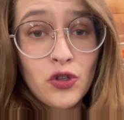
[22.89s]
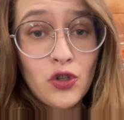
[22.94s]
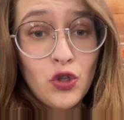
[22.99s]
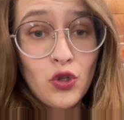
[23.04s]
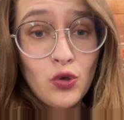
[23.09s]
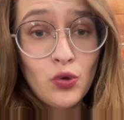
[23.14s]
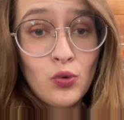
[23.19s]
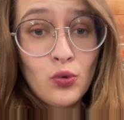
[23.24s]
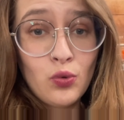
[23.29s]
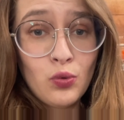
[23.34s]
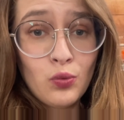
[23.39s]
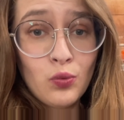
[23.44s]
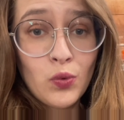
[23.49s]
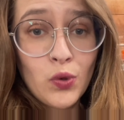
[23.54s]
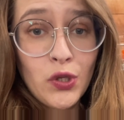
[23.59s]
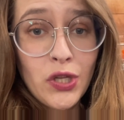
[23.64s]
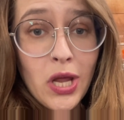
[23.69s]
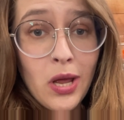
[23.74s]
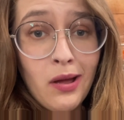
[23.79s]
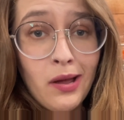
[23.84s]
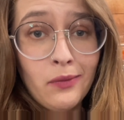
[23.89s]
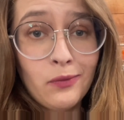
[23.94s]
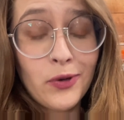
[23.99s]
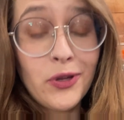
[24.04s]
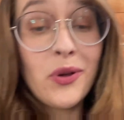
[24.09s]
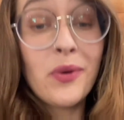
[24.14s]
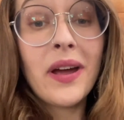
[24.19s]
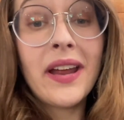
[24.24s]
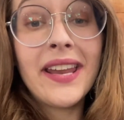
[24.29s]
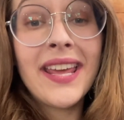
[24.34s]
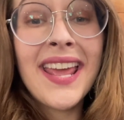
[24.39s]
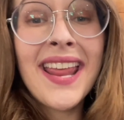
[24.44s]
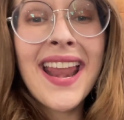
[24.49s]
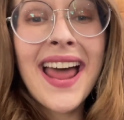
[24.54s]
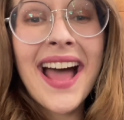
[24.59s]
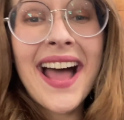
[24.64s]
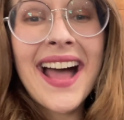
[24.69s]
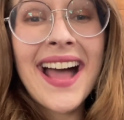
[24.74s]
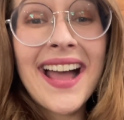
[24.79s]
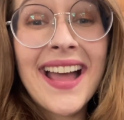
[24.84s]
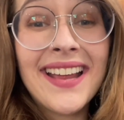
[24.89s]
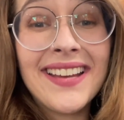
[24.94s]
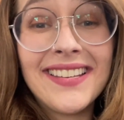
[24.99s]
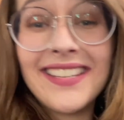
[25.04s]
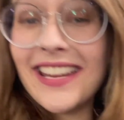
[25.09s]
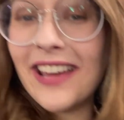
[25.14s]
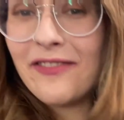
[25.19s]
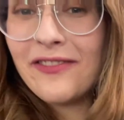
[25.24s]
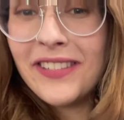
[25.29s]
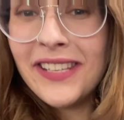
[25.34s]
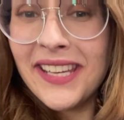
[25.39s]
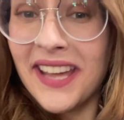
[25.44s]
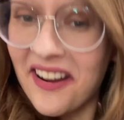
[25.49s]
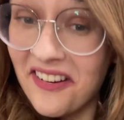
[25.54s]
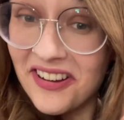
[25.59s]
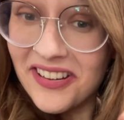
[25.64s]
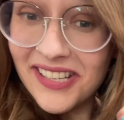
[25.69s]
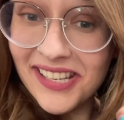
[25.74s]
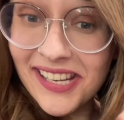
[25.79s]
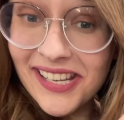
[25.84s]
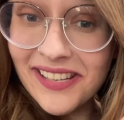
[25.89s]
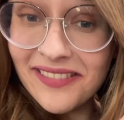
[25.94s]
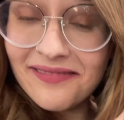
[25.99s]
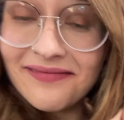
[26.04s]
You will not regret it. I definitely guarantee it.